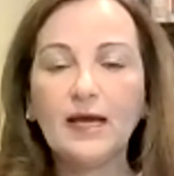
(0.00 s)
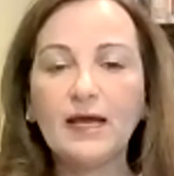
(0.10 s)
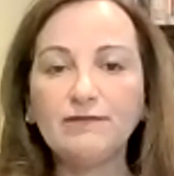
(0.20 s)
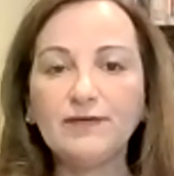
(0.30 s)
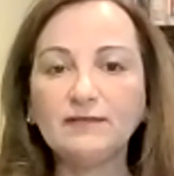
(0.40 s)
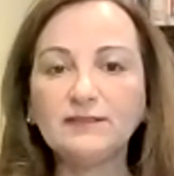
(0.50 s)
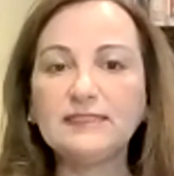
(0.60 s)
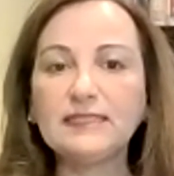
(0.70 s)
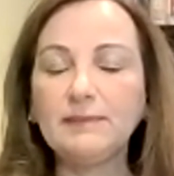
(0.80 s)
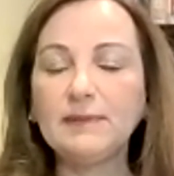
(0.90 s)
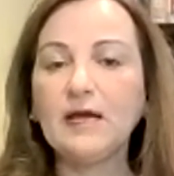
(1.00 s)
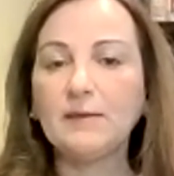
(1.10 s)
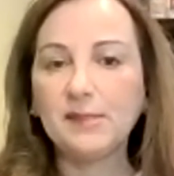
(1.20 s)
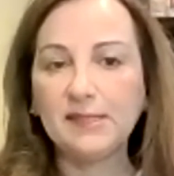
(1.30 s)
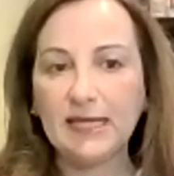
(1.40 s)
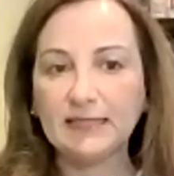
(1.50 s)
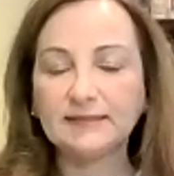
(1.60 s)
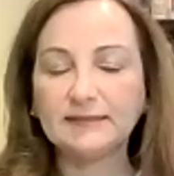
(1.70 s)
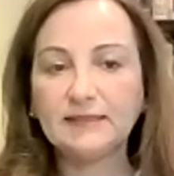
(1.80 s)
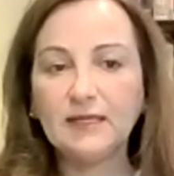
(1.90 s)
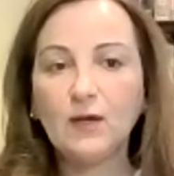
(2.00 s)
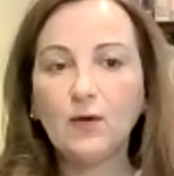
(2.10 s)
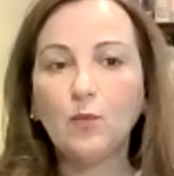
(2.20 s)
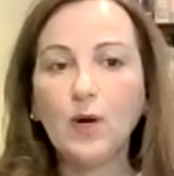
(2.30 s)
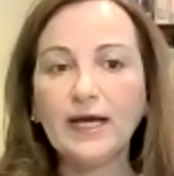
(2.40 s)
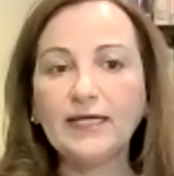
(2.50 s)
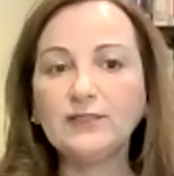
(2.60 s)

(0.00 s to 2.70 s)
I felt deeply upset. Why